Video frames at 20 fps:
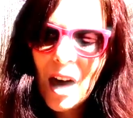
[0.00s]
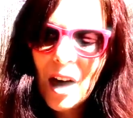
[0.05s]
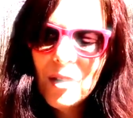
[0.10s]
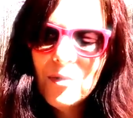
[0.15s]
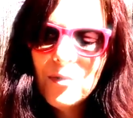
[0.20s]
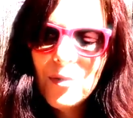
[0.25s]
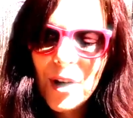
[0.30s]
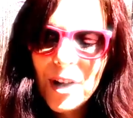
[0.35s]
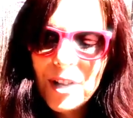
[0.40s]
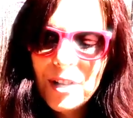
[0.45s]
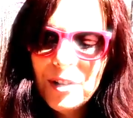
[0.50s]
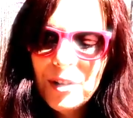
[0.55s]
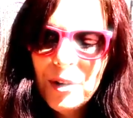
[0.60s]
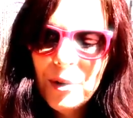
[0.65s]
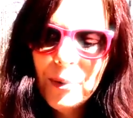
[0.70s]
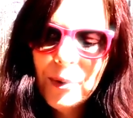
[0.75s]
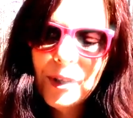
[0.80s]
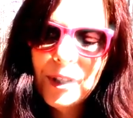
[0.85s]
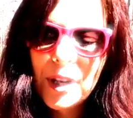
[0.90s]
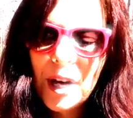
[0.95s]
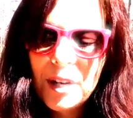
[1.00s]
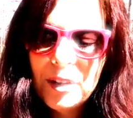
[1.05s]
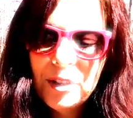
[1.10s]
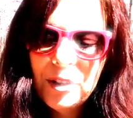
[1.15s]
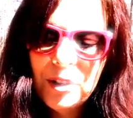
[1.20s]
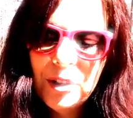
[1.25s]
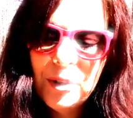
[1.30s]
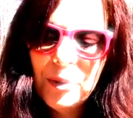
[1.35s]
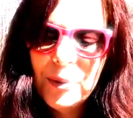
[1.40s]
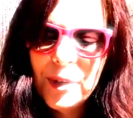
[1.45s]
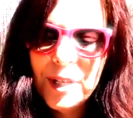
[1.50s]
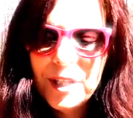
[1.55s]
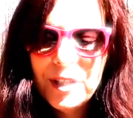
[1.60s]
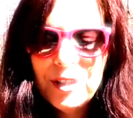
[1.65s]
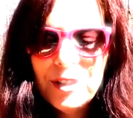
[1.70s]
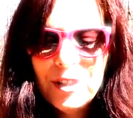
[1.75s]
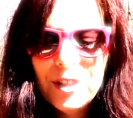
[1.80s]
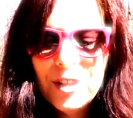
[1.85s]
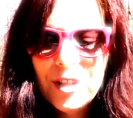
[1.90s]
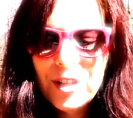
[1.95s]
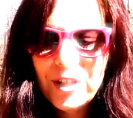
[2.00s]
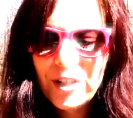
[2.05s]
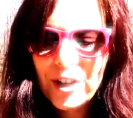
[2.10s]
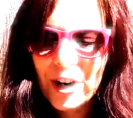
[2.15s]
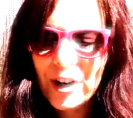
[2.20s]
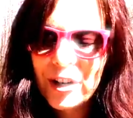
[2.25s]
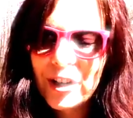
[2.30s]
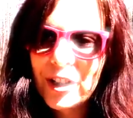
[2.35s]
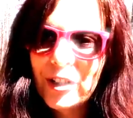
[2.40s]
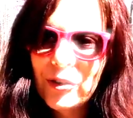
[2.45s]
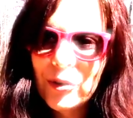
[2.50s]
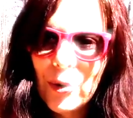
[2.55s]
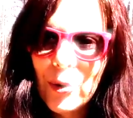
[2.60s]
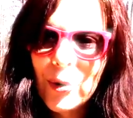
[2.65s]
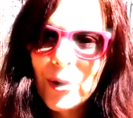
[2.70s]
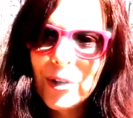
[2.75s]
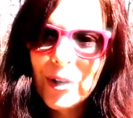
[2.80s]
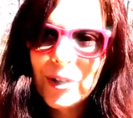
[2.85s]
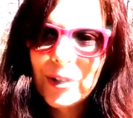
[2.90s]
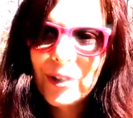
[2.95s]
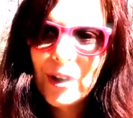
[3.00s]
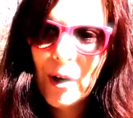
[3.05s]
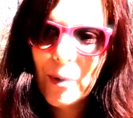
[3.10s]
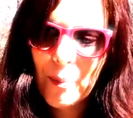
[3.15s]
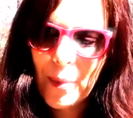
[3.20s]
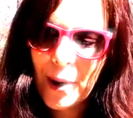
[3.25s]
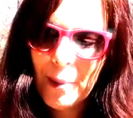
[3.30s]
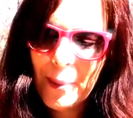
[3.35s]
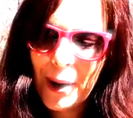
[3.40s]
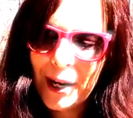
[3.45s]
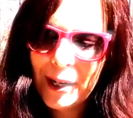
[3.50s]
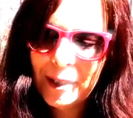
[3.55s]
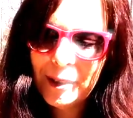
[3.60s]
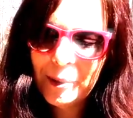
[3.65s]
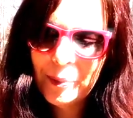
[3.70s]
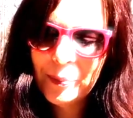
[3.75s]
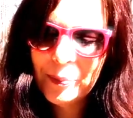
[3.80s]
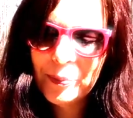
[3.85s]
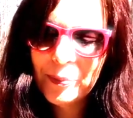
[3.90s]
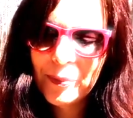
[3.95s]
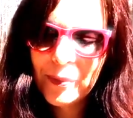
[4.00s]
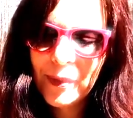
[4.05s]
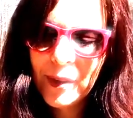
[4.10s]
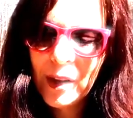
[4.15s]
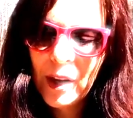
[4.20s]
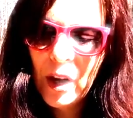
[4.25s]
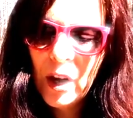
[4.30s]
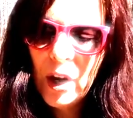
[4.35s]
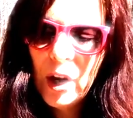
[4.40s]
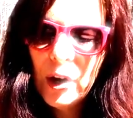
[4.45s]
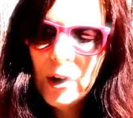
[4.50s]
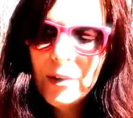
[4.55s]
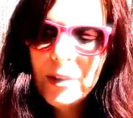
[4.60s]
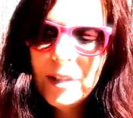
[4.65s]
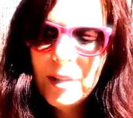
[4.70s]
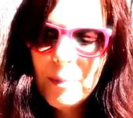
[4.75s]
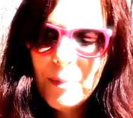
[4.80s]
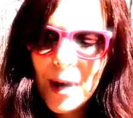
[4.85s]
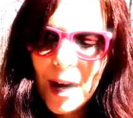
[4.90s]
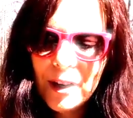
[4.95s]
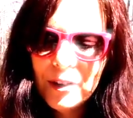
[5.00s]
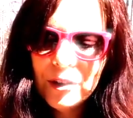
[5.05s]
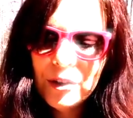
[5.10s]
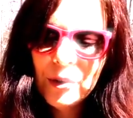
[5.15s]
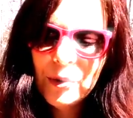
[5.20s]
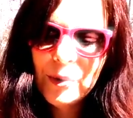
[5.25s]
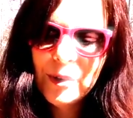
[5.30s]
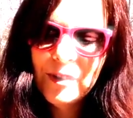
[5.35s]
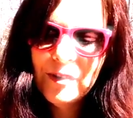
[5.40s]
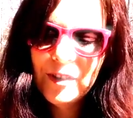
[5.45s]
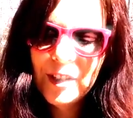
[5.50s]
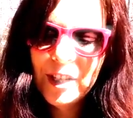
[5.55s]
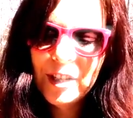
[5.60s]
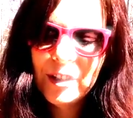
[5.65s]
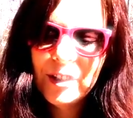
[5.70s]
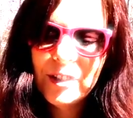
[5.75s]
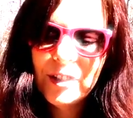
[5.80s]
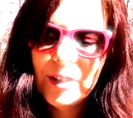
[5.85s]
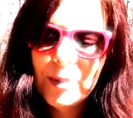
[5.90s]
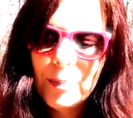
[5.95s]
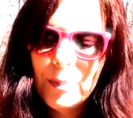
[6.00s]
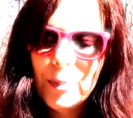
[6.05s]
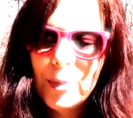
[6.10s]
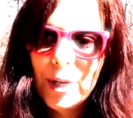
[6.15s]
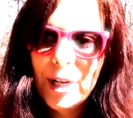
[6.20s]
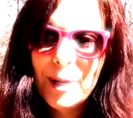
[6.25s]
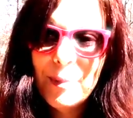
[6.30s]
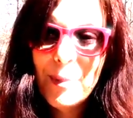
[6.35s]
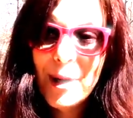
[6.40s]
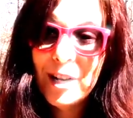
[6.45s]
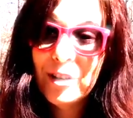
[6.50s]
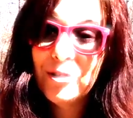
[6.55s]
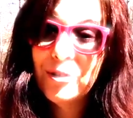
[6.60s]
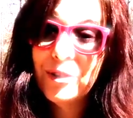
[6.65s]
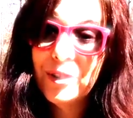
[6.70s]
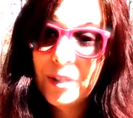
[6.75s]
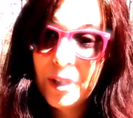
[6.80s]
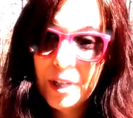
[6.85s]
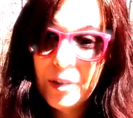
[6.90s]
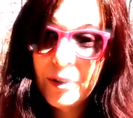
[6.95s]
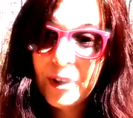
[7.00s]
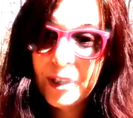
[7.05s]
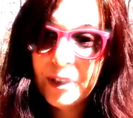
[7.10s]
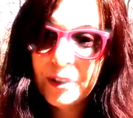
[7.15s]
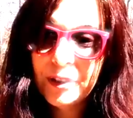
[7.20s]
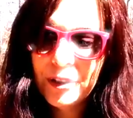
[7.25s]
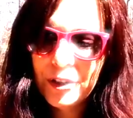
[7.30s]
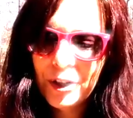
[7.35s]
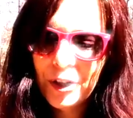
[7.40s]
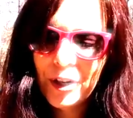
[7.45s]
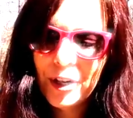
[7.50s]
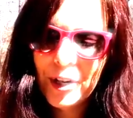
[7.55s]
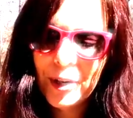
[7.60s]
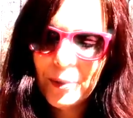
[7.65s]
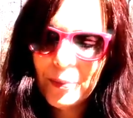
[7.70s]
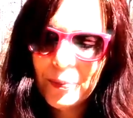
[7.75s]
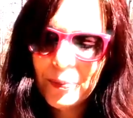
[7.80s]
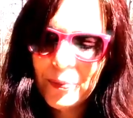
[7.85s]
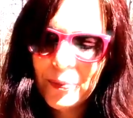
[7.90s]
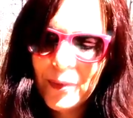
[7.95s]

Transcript: A friend who will let you into the darkest corners of my mind, who is about to reveal some pretty major secrets to you.